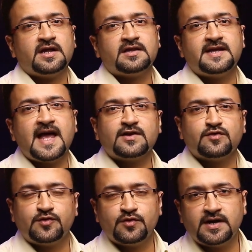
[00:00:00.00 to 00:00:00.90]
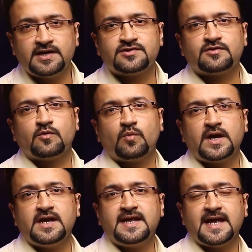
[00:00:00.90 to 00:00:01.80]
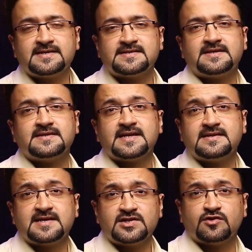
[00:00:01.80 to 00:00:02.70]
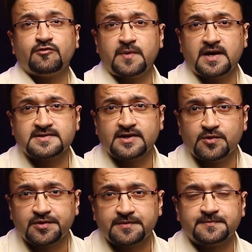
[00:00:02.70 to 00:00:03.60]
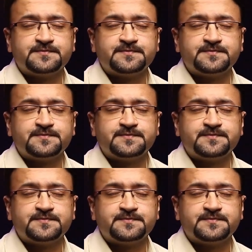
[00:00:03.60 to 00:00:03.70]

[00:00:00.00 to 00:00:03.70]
the act of urination when he gets the sensation of passing urine.